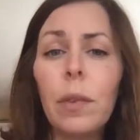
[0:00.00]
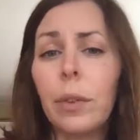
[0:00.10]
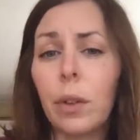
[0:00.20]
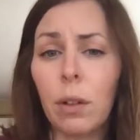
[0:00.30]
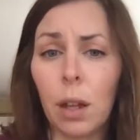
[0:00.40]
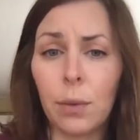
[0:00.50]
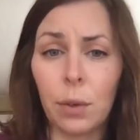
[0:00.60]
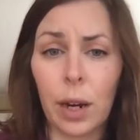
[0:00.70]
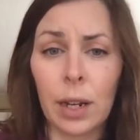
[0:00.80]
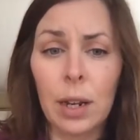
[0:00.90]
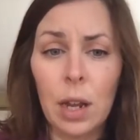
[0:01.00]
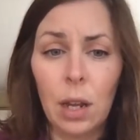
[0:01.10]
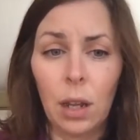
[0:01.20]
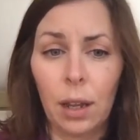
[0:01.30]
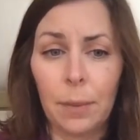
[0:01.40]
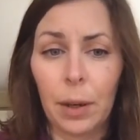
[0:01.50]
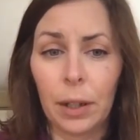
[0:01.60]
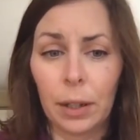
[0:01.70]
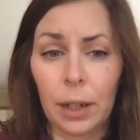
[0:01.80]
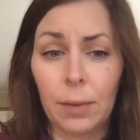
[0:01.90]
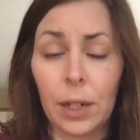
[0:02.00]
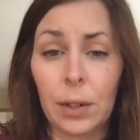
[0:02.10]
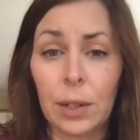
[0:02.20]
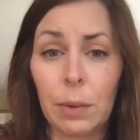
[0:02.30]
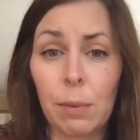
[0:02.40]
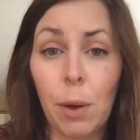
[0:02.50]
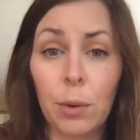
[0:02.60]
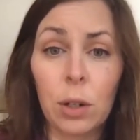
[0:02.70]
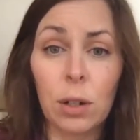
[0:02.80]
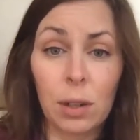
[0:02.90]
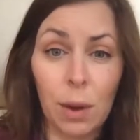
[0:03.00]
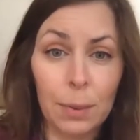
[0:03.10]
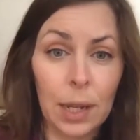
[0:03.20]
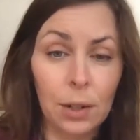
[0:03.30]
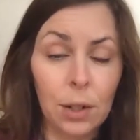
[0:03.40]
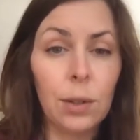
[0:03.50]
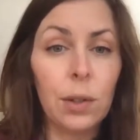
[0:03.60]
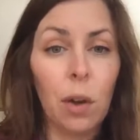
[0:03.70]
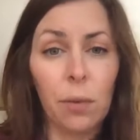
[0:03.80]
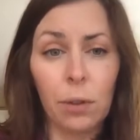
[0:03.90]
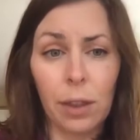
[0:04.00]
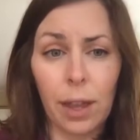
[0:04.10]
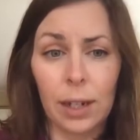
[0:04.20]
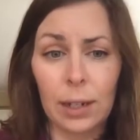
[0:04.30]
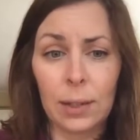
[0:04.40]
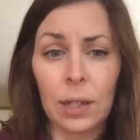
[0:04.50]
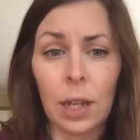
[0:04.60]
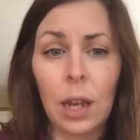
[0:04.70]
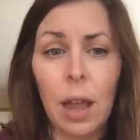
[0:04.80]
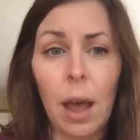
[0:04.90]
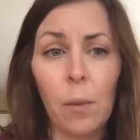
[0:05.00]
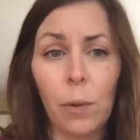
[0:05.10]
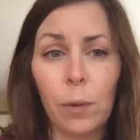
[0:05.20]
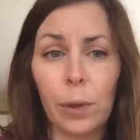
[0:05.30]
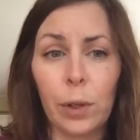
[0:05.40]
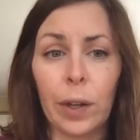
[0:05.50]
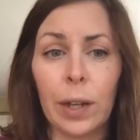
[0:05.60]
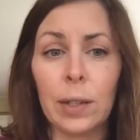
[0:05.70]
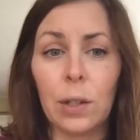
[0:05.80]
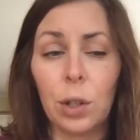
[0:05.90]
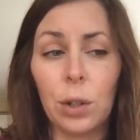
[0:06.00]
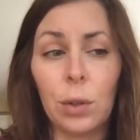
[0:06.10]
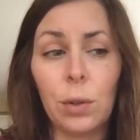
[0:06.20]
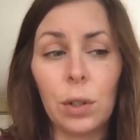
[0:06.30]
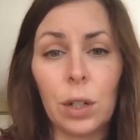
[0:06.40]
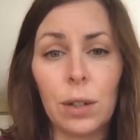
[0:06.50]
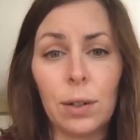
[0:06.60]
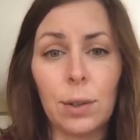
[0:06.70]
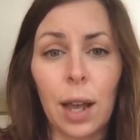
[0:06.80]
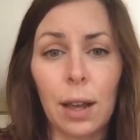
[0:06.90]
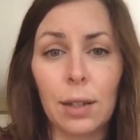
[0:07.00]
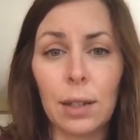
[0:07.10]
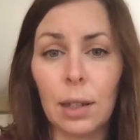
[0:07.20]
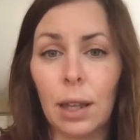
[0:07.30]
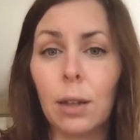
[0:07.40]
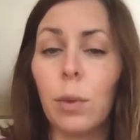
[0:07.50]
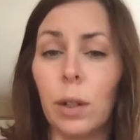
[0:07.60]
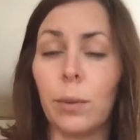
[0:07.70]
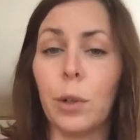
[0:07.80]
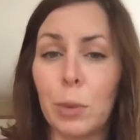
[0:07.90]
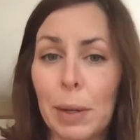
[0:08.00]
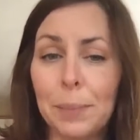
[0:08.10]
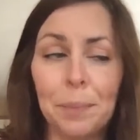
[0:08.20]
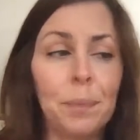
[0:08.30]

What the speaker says: There are a lot of great online videos that we posted to the website too, so hopefully that is helpful for you guys too to use as like reinforcement.